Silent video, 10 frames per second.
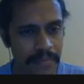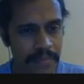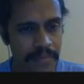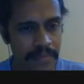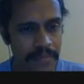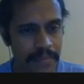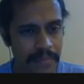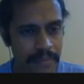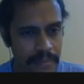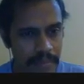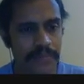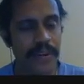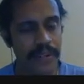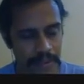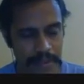to the front. So
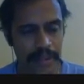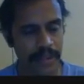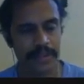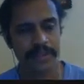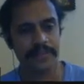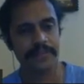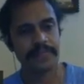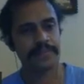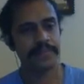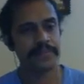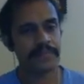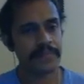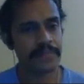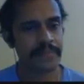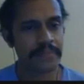now understand, if the croup is
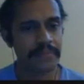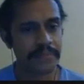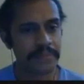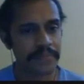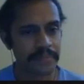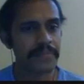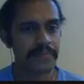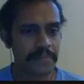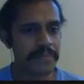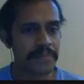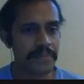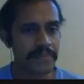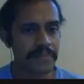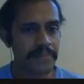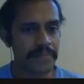steep, some energy will
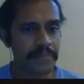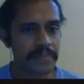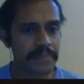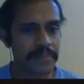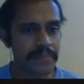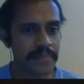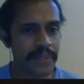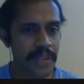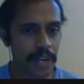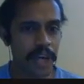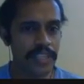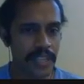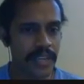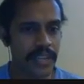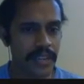be
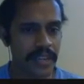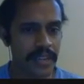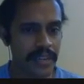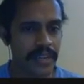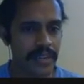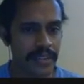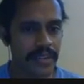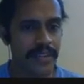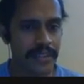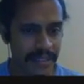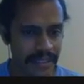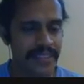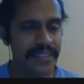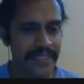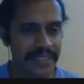forced to the front, and some
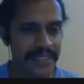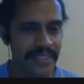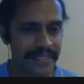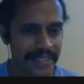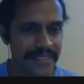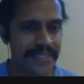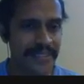energy will go up.